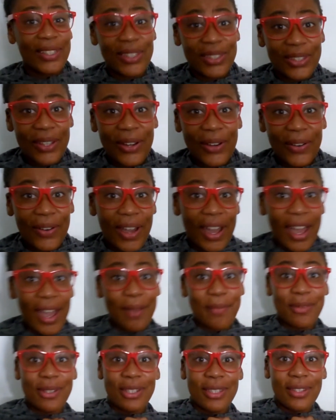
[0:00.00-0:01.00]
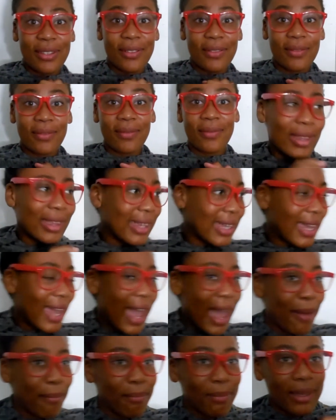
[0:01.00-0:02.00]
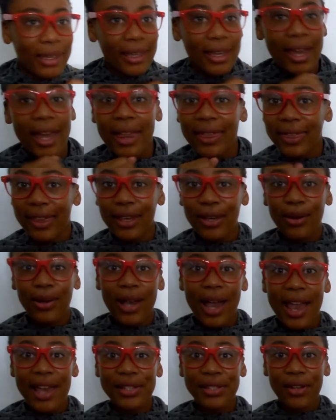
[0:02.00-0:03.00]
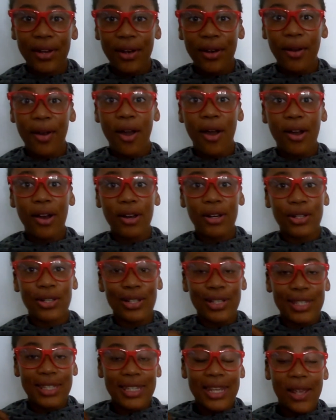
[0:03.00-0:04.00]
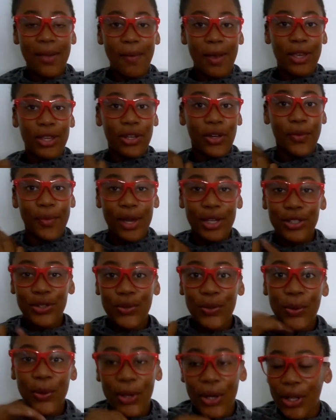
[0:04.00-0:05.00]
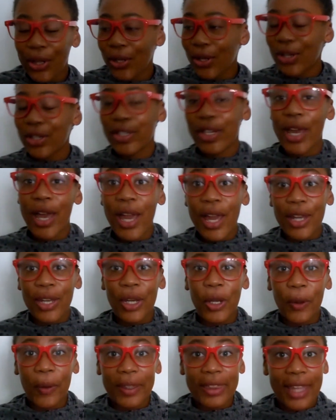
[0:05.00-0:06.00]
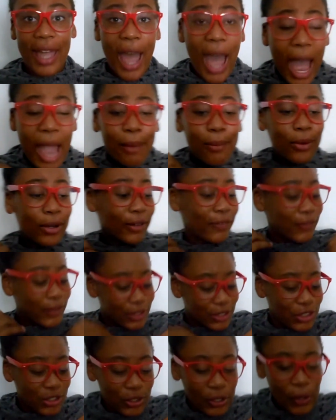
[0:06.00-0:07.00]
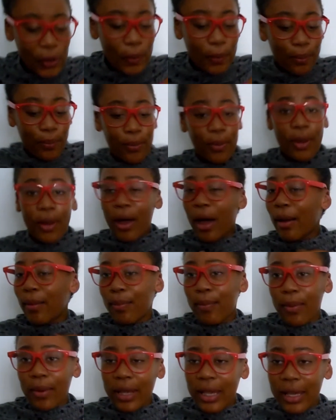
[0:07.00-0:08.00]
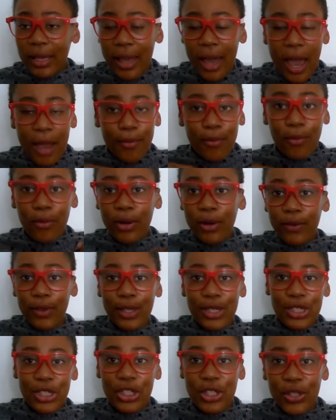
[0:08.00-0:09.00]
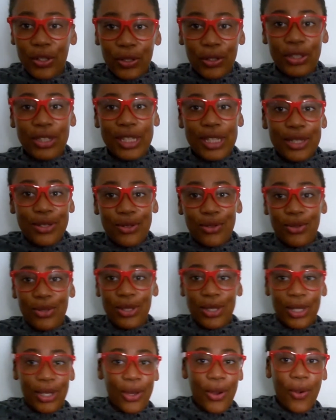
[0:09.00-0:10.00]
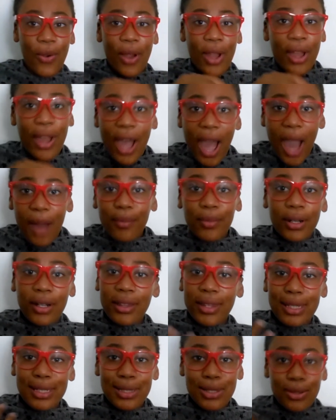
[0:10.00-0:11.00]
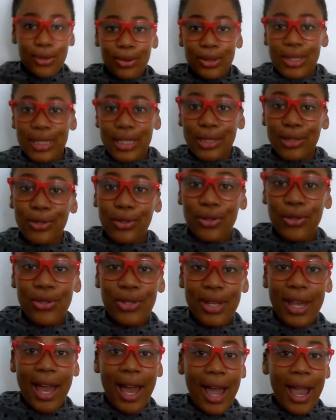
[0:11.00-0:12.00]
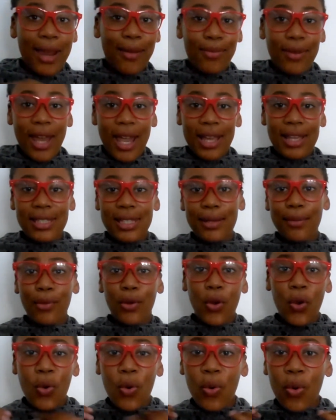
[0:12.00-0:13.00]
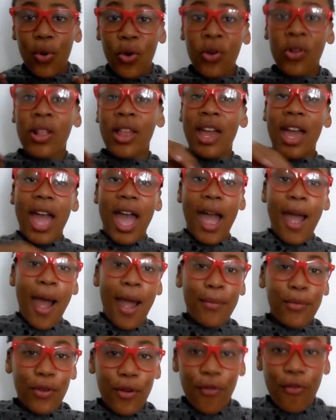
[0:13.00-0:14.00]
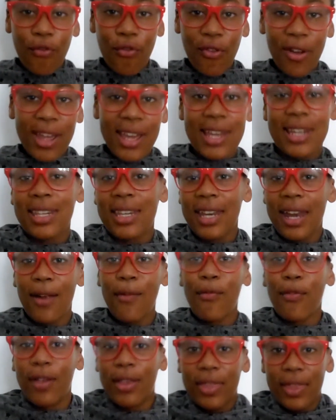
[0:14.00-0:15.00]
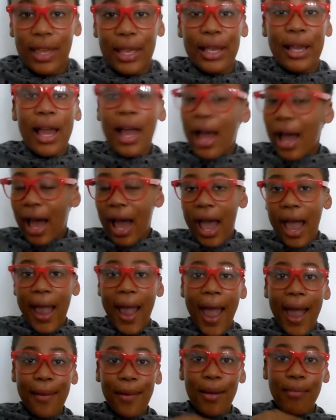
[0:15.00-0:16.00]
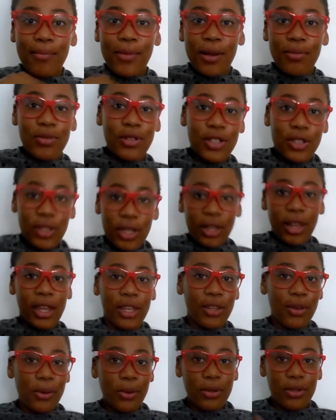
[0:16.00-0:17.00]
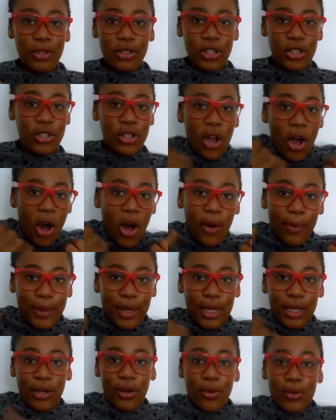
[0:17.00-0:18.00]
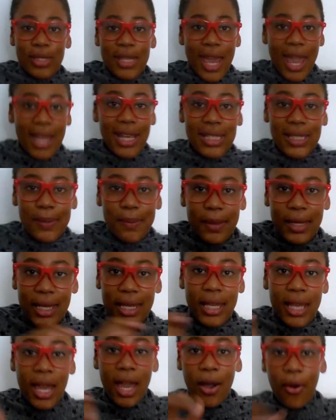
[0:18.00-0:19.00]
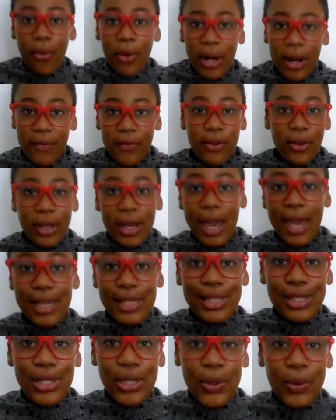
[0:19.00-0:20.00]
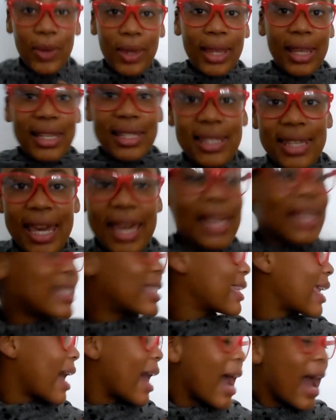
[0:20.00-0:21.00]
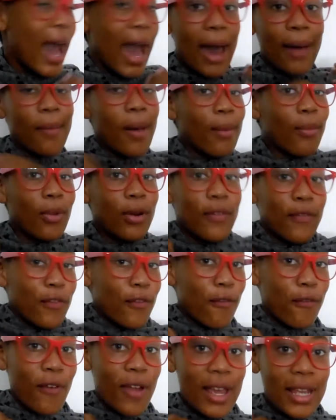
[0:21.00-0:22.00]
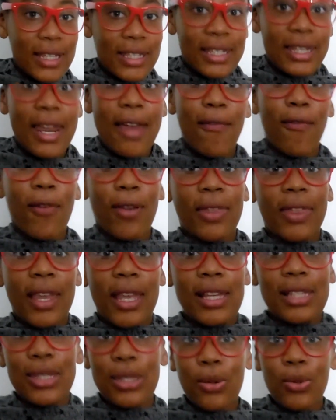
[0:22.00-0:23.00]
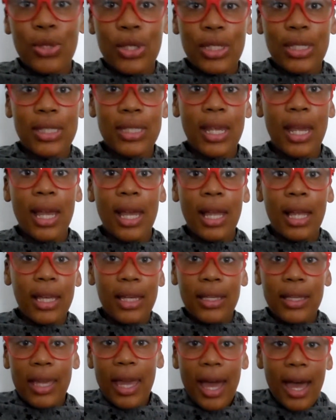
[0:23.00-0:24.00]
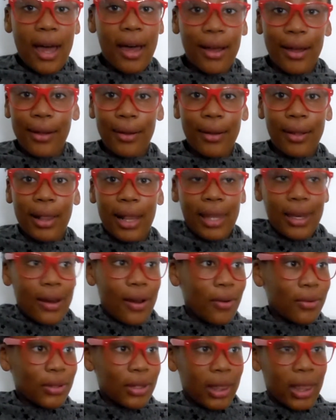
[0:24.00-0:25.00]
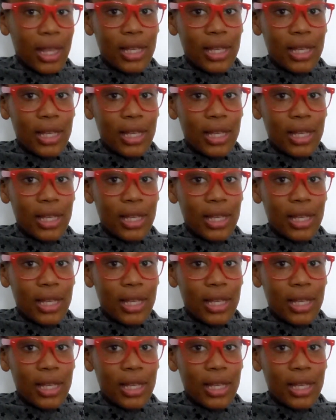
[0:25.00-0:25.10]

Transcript: So, I'm just really happy that you guys are just seeing my, you know, my true colors, knowing that I'm one of the chill, I'm one of the chill teachers, you know? I'm one of the chill teachers. I'm nice, I'm cool, I'm your friend and everything. I'm just like you, just call me, you know, text me, whatever you guys do these days. I'm one of your friends and everything. So just, yeah, now